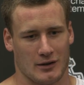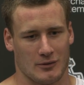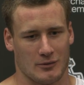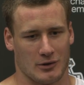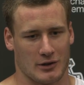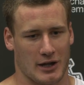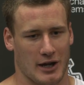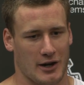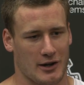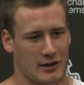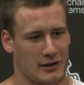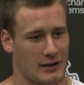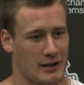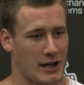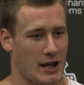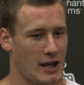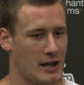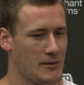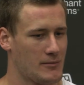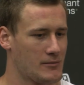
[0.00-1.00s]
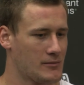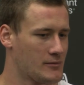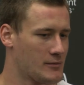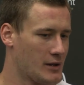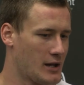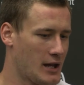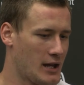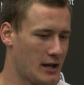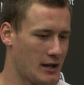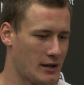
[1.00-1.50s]
will carry to the game,
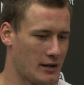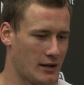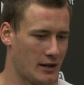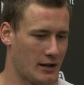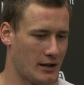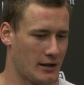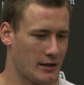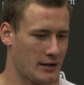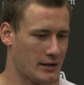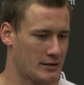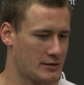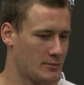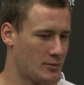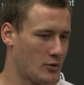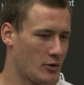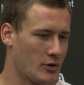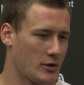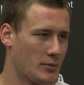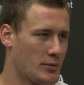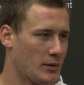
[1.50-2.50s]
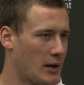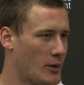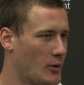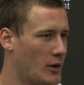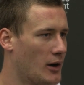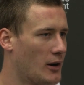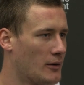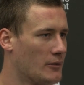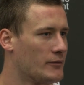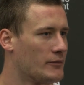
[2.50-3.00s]
and uh, it's important to play
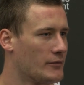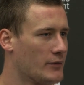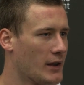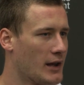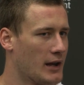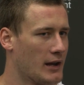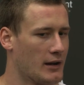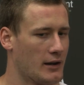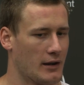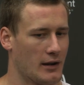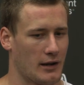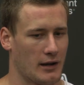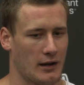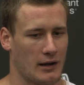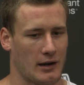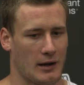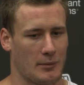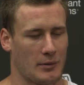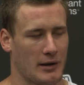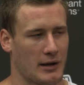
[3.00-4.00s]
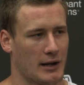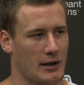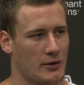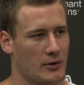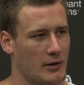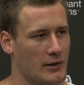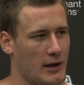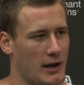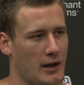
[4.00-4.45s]
well, and uh, I plan on doing